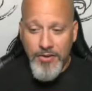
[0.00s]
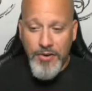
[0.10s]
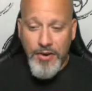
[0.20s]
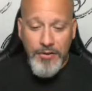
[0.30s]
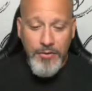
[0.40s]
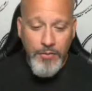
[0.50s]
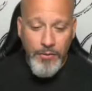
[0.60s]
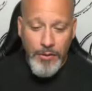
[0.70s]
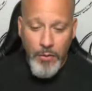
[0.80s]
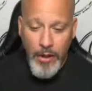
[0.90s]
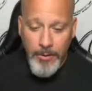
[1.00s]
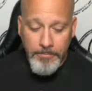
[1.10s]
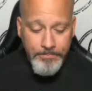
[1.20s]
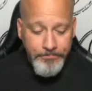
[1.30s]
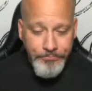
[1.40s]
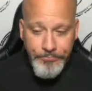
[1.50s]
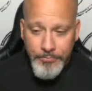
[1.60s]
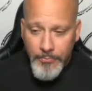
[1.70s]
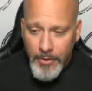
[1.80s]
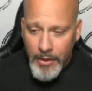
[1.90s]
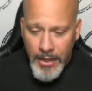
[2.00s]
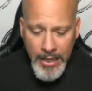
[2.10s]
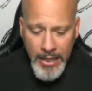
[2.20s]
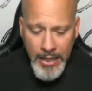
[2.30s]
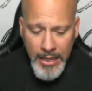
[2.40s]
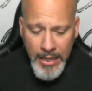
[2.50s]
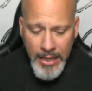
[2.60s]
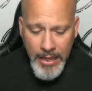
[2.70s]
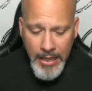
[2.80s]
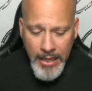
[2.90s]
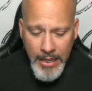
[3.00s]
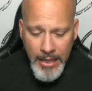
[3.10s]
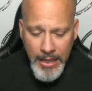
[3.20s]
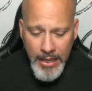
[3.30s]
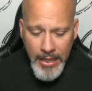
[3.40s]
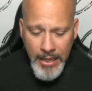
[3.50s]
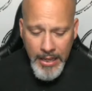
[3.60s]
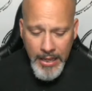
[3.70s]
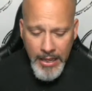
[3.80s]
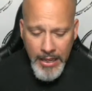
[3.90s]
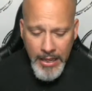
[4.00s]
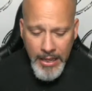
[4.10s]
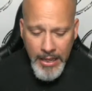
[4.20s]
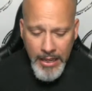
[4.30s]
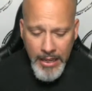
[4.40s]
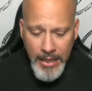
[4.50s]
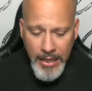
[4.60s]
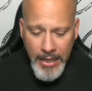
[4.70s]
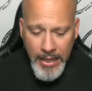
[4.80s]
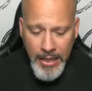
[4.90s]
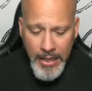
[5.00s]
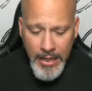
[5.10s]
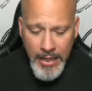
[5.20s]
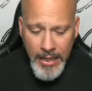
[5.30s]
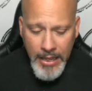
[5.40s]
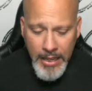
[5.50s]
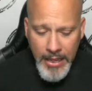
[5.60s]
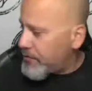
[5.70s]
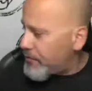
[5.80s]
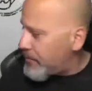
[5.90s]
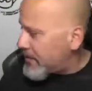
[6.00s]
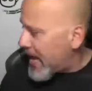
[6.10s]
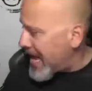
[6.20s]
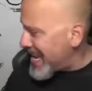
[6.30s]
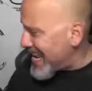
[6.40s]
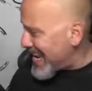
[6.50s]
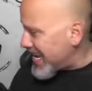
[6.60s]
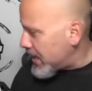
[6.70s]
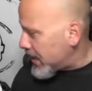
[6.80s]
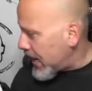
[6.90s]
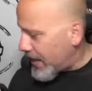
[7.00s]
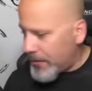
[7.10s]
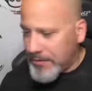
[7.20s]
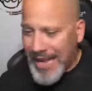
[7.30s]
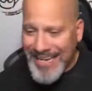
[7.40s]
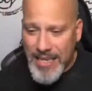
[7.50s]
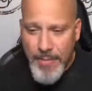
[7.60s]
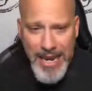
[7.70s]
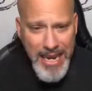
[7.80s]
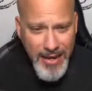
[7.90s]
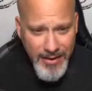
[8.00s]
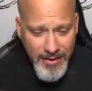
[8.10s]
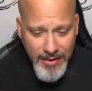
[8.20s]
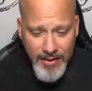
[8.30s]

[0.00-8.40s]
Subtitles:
So I know you're going to do really well. So last but not least, guys, you hung in there with me through the dieting and the documenting.